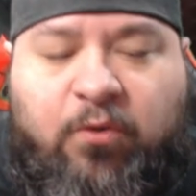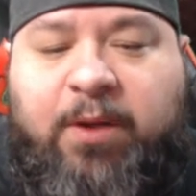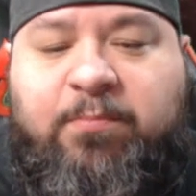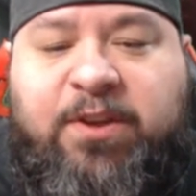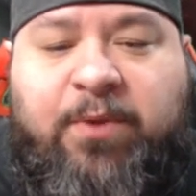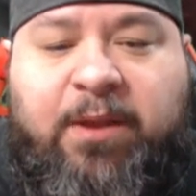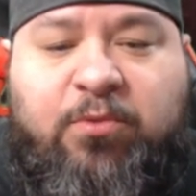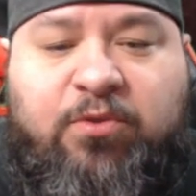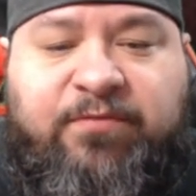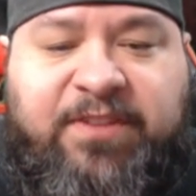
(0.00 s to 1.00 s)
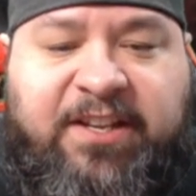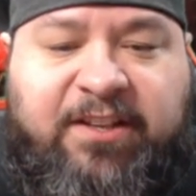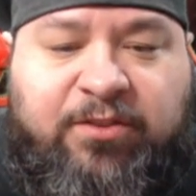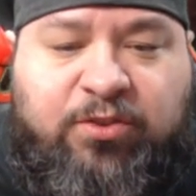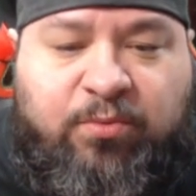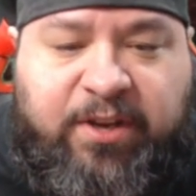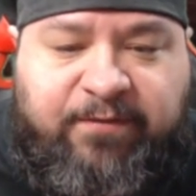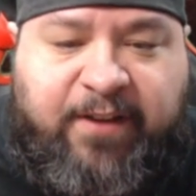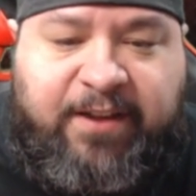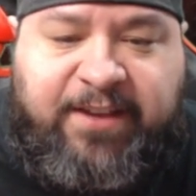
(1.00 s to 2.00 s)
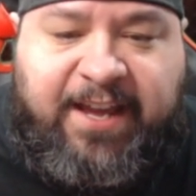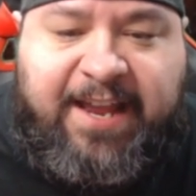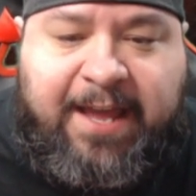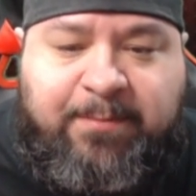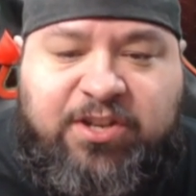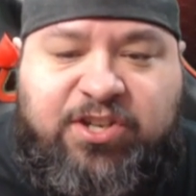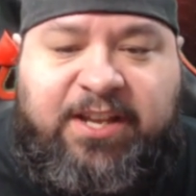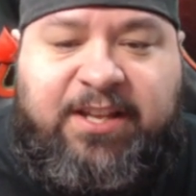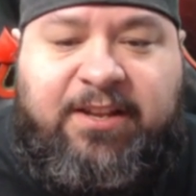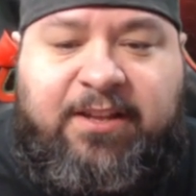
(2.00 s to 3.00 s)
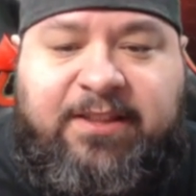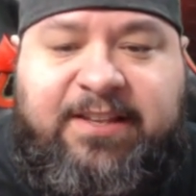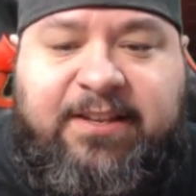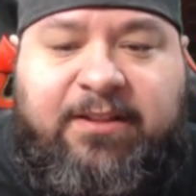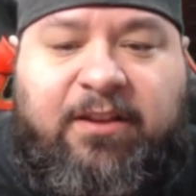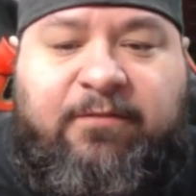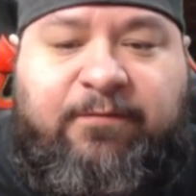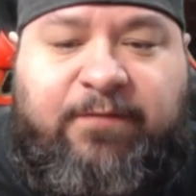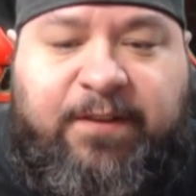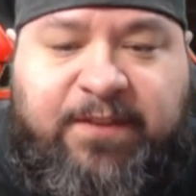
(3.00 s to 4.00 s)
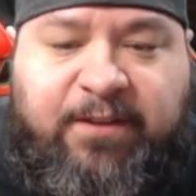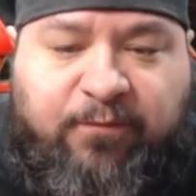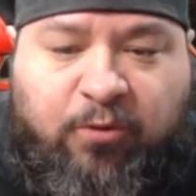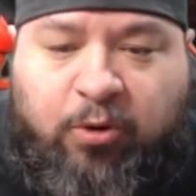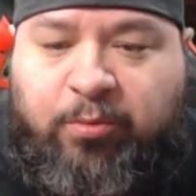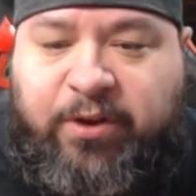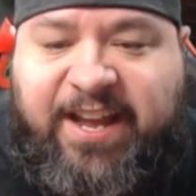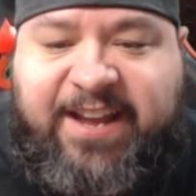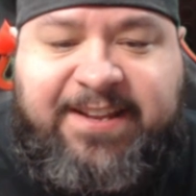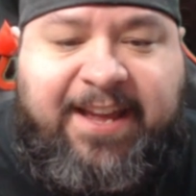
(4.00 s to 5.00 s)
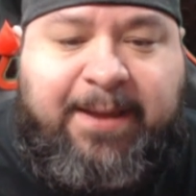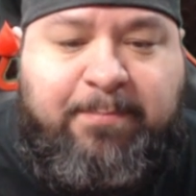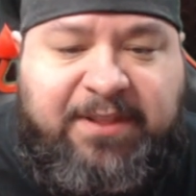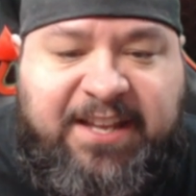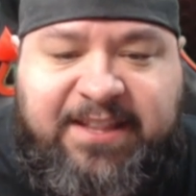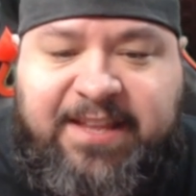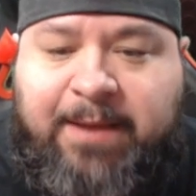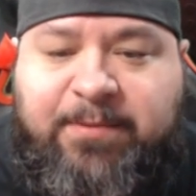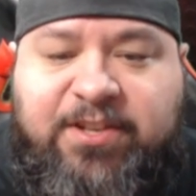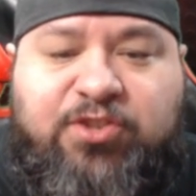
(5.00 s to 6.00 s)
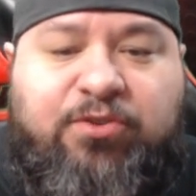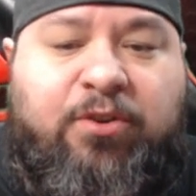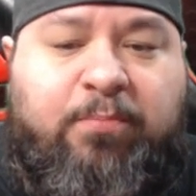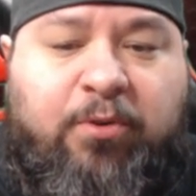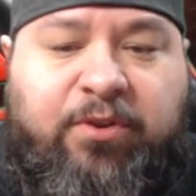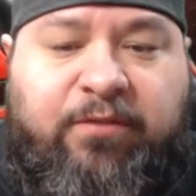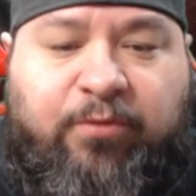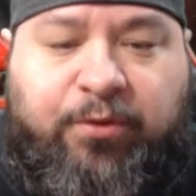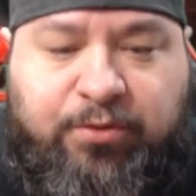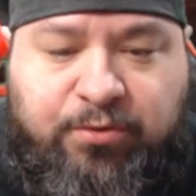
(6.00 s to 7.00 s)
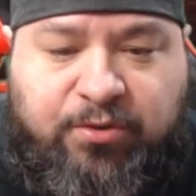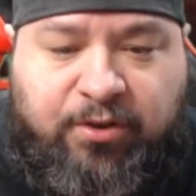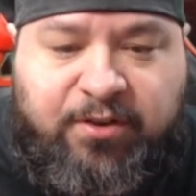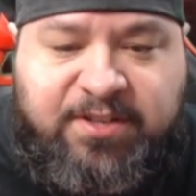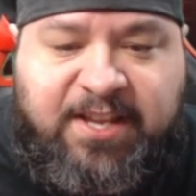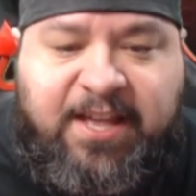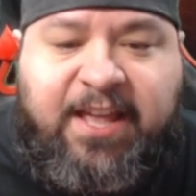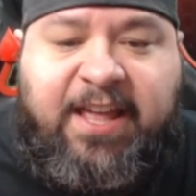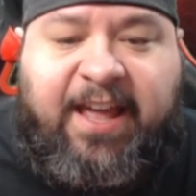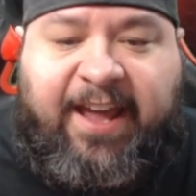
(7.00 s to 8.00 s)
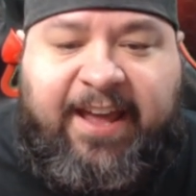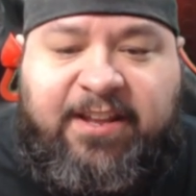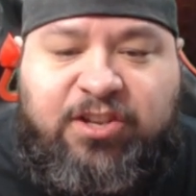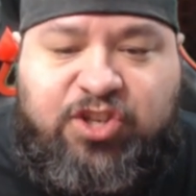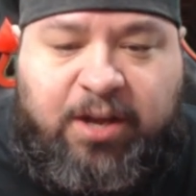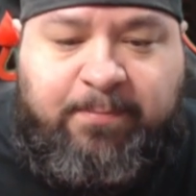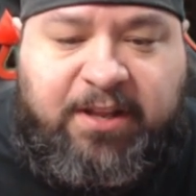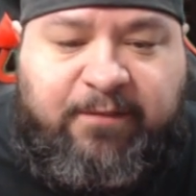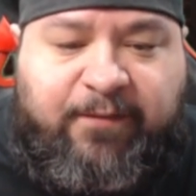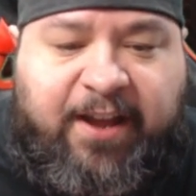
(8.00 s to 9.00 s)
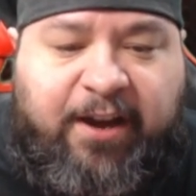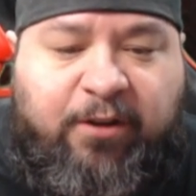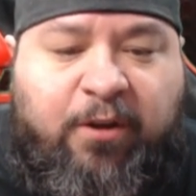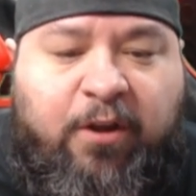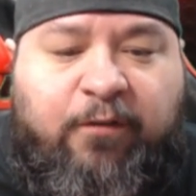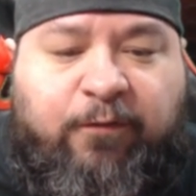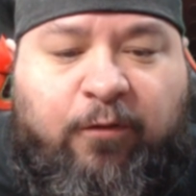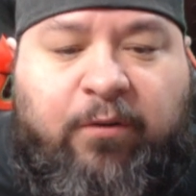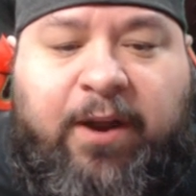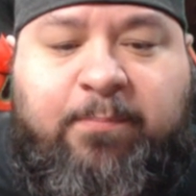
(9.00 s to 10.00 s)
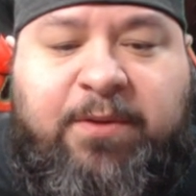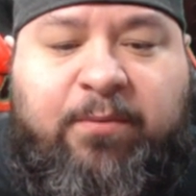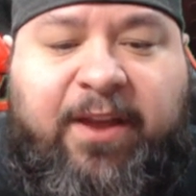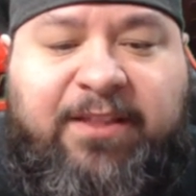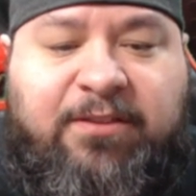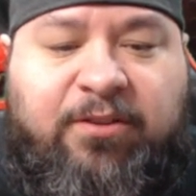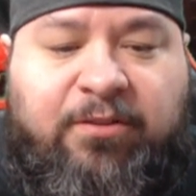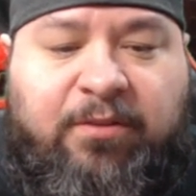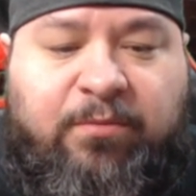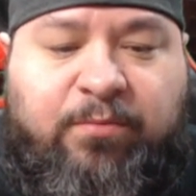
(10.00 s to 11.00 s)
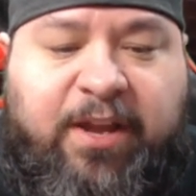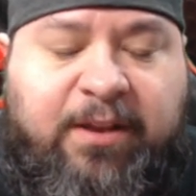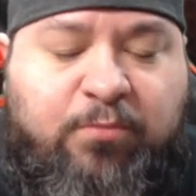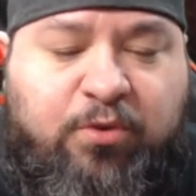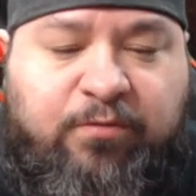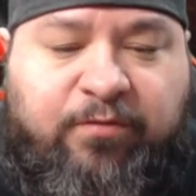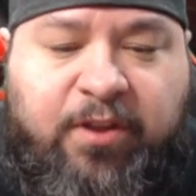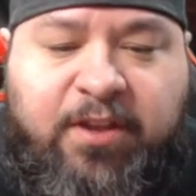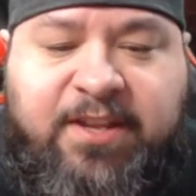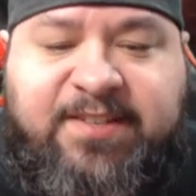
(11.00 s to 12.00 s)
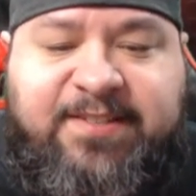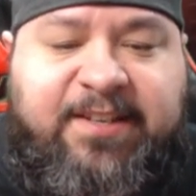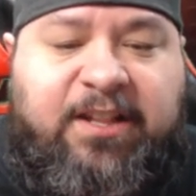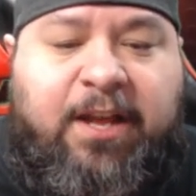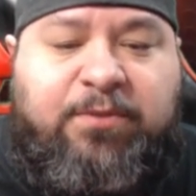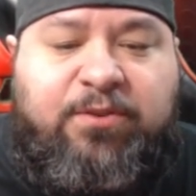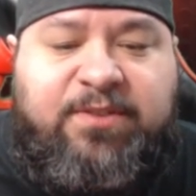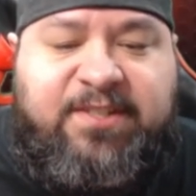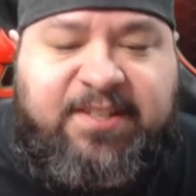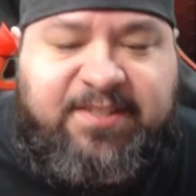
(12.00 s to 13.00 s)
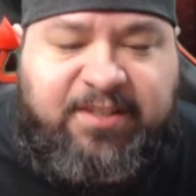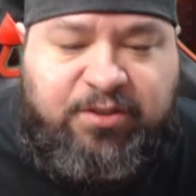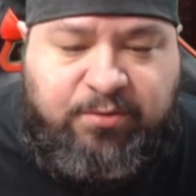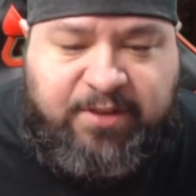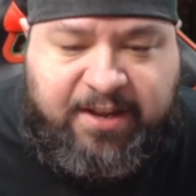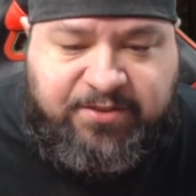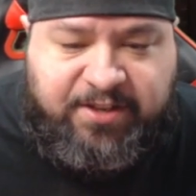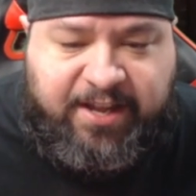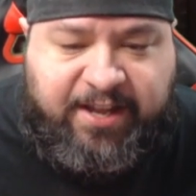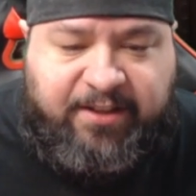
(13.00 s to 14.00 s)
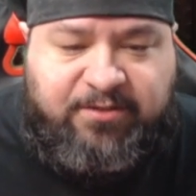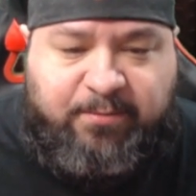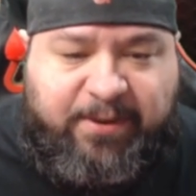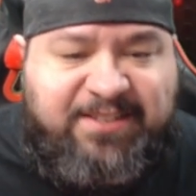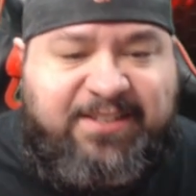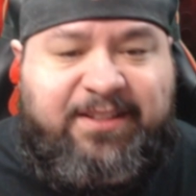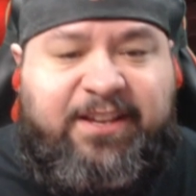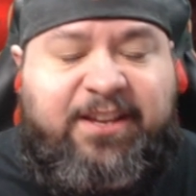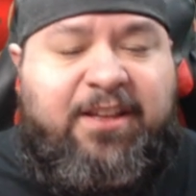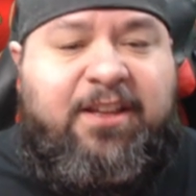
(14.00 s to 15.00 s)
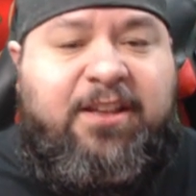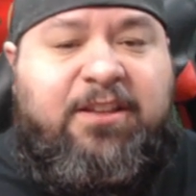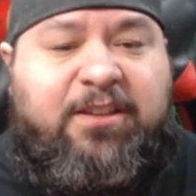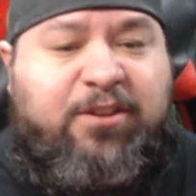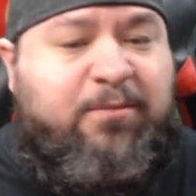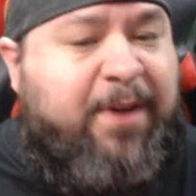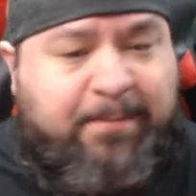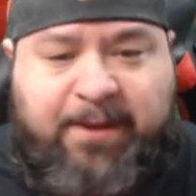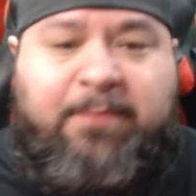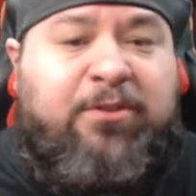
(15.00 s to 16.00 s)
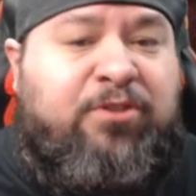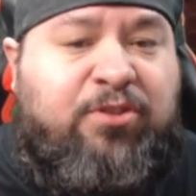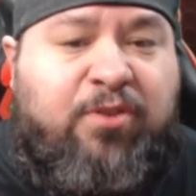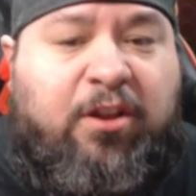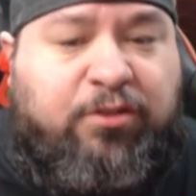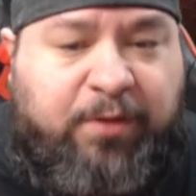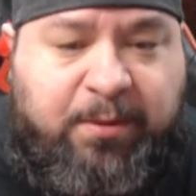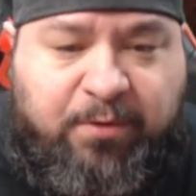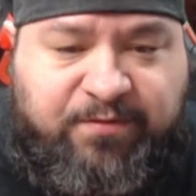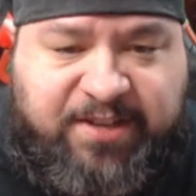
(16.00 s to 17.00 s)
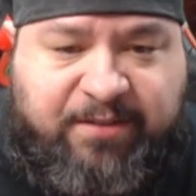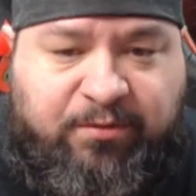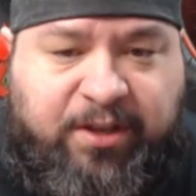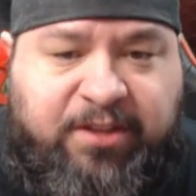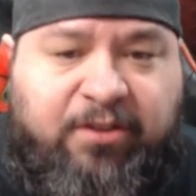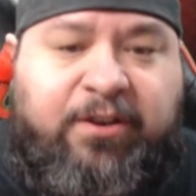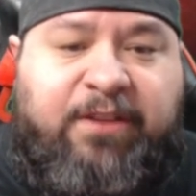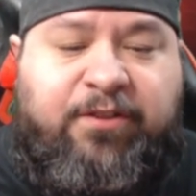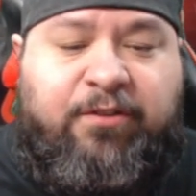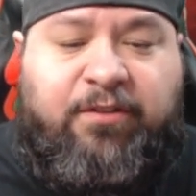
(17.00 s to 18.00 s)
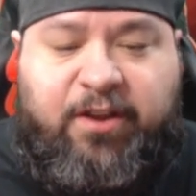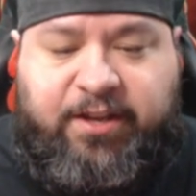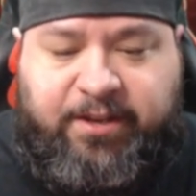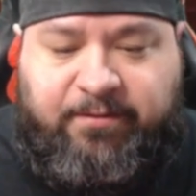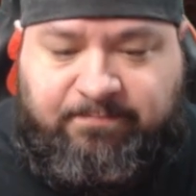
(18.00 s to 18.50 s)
MP red move, deal 25k damage and deal 54.8k bleed damage to your opponent for two turns and the jump in the fire, 4 MP red, turn, red move, steal up to 62,000 L. So basically, you might be able to do all three moves every turn if you're lucky.